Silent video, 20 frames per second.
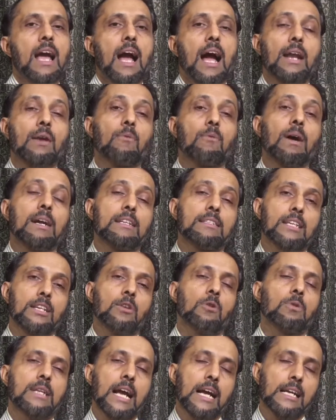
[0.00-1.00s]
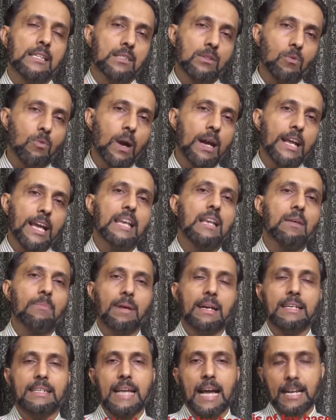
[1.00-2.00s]
And what is a new tax? One
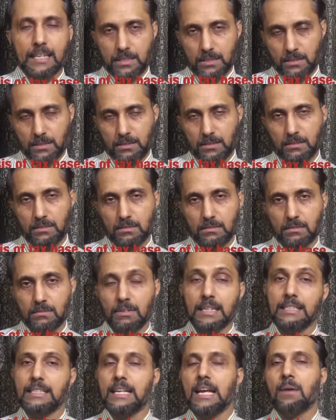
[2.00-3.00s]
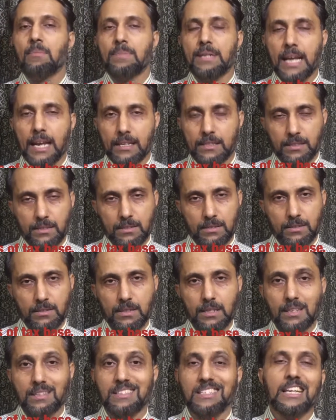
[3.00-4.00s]
element tax, one time tax,
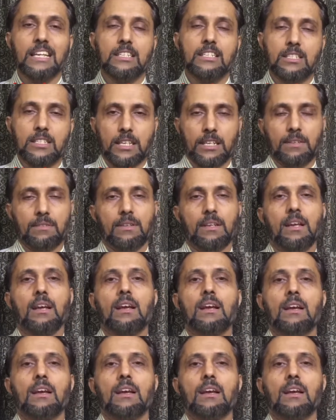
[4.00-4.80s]
GST,